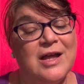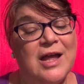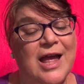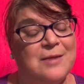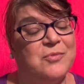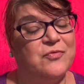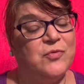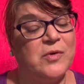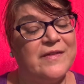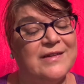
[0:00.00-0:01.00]
And
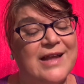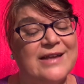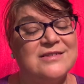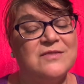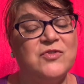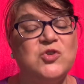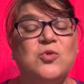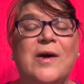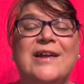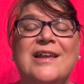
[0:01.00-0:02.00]
before the last of the
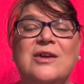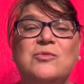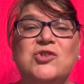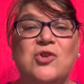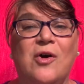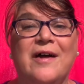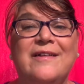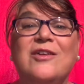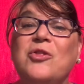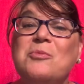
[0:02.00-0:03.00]
twilight was
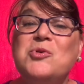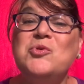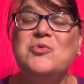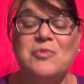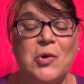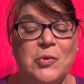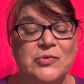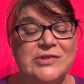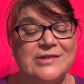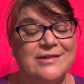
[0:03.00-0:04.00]
gone, the moon
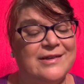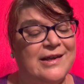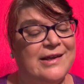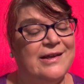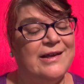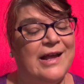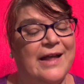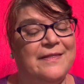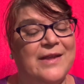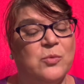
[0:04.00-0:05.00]
rose,
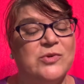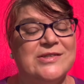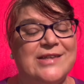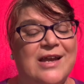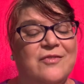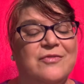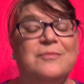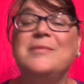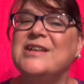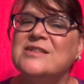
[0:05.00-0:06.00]
and they were safe
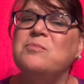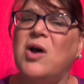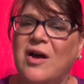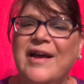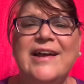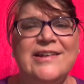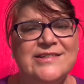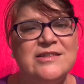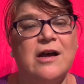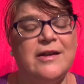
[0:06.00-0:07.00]
because Pa had his
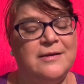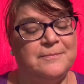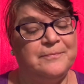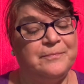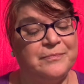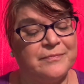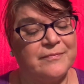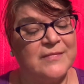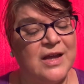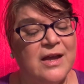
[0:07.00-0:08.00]
gun.
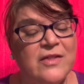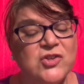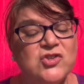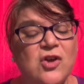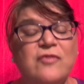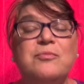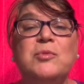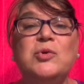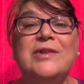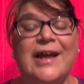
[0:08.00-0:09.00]
The soft
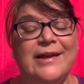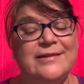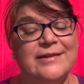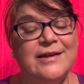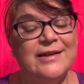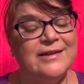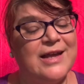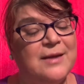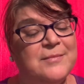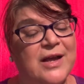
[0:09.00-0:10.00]
moonlight
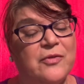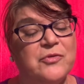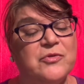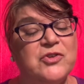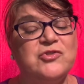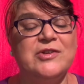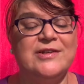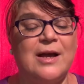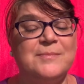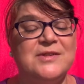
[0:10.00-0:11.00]
came down through the
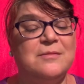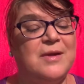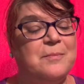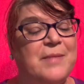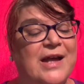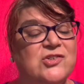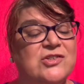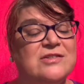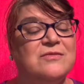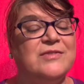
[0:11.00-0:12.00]
treetops and made
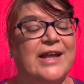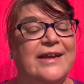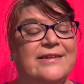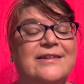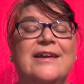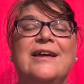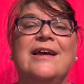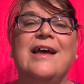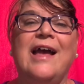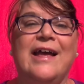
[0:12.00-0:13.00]
patches of light
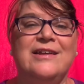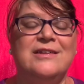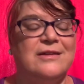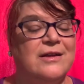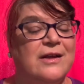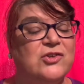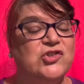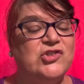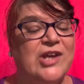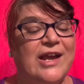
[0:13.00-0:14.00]
and
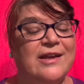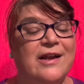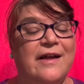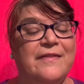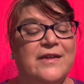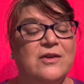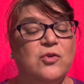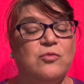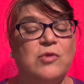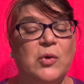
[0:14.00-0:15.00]
shade on the
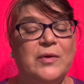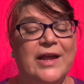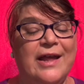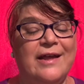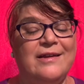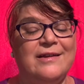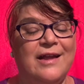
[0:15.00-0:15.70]
road ahead,